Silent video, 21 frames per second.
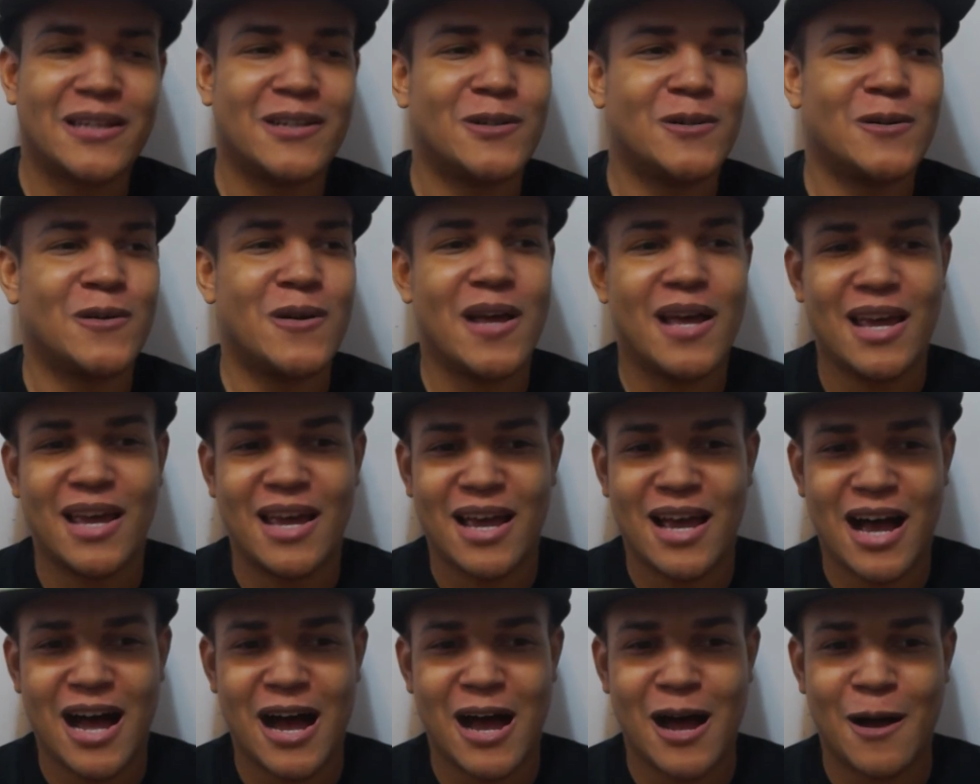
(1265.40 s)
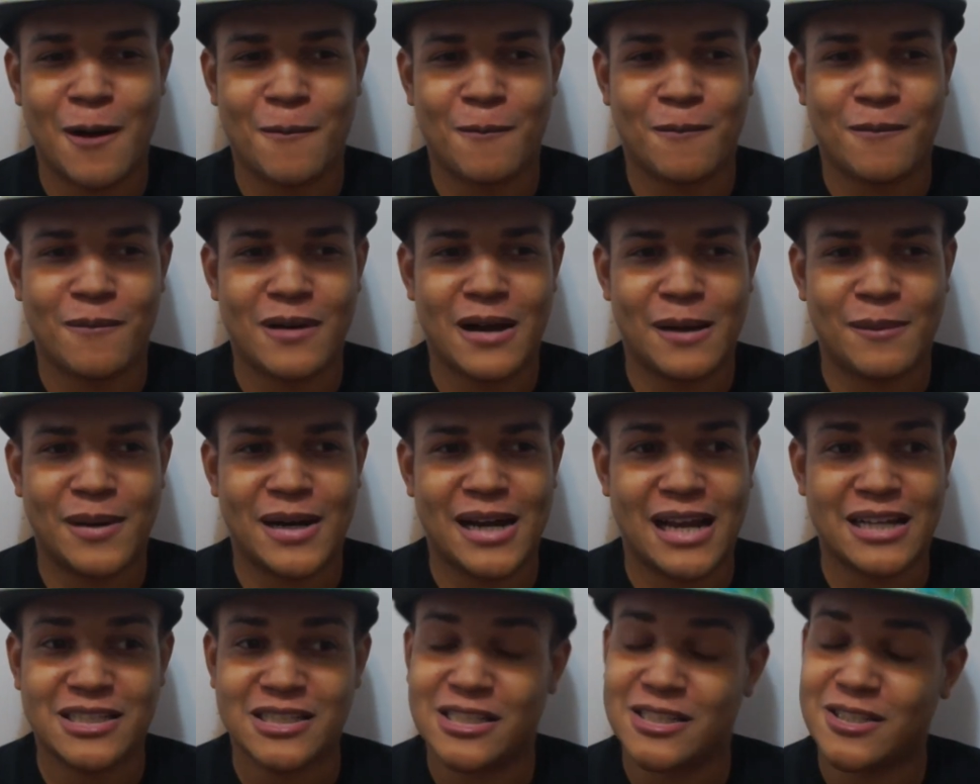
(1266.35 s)
little. Um, I might
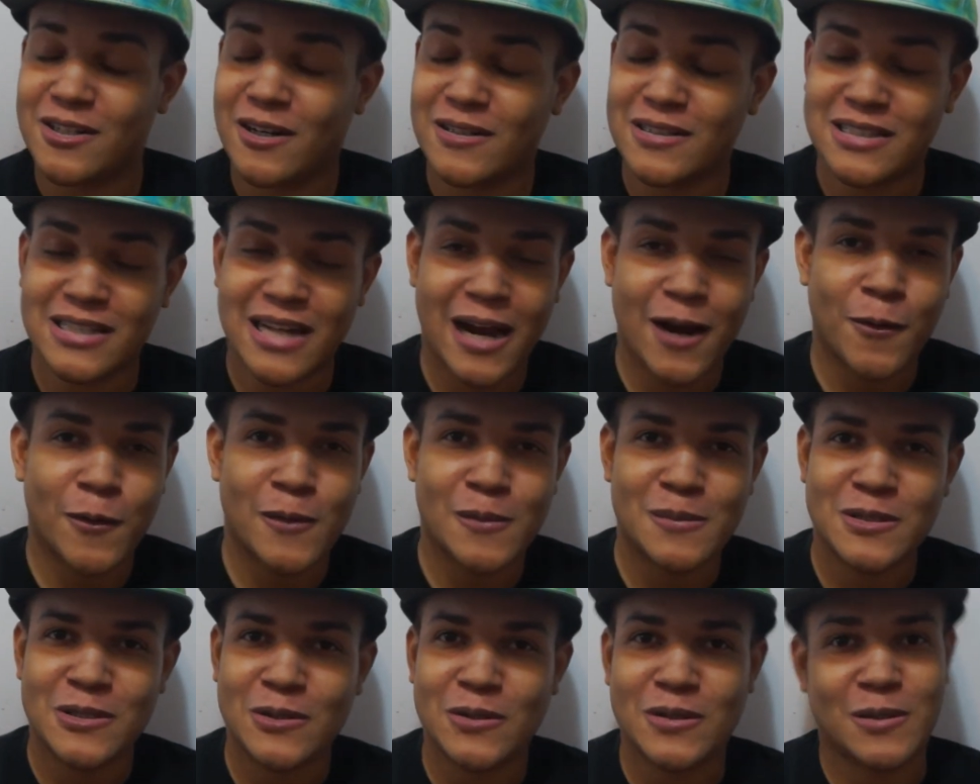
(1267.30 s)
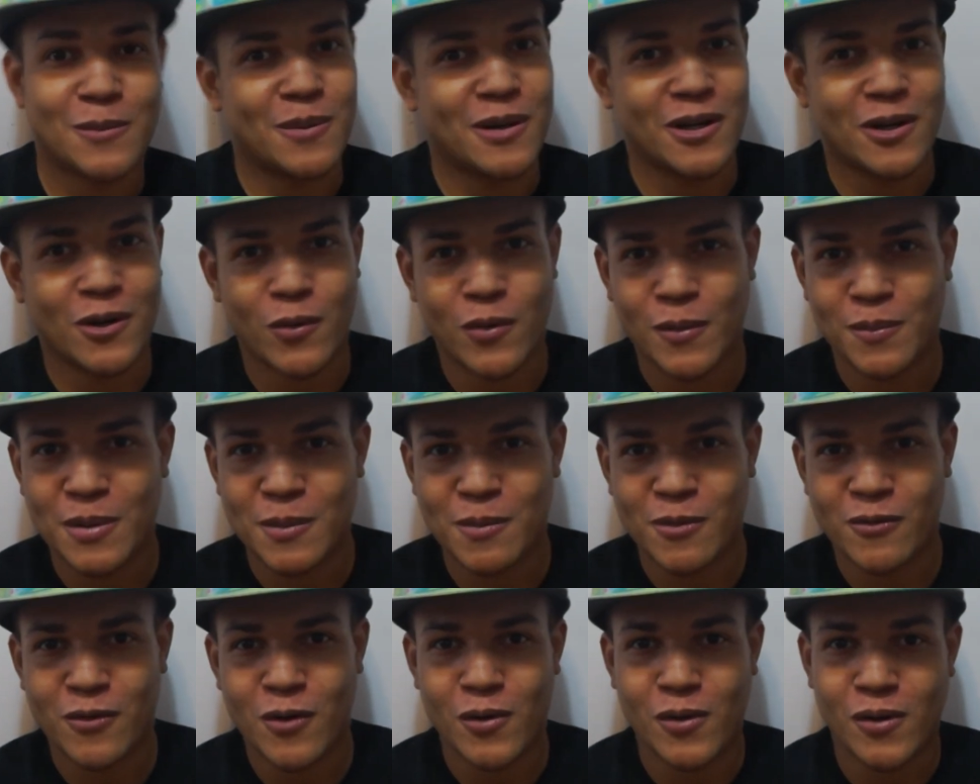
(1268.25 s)
actually start Skyrim soon, depending on what
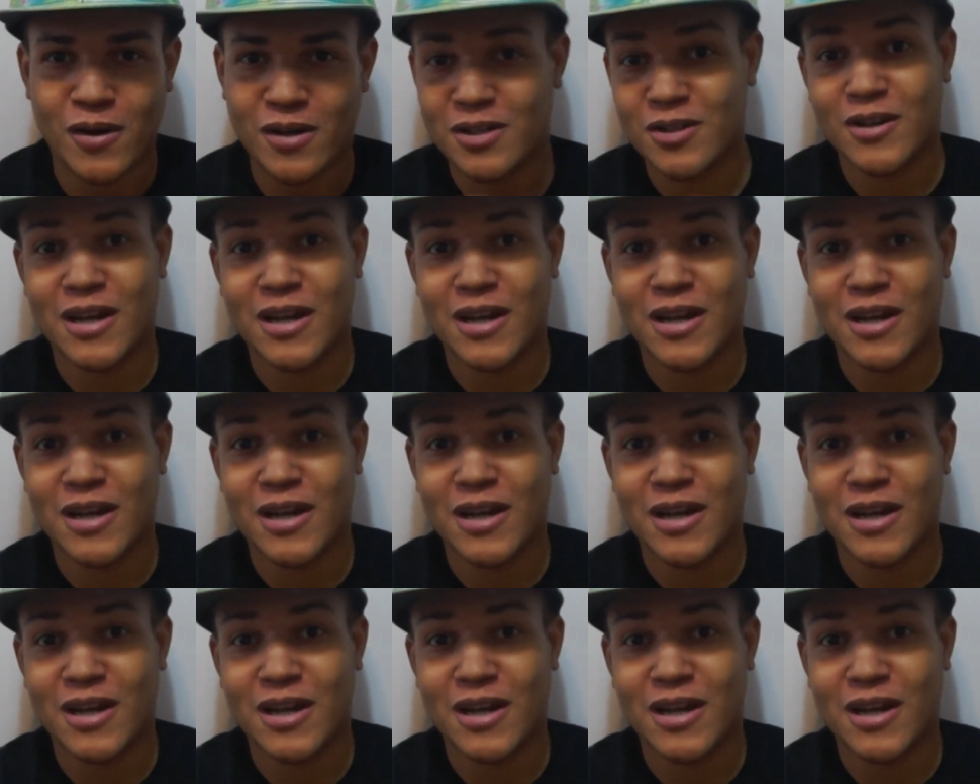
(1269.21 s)
people vote on.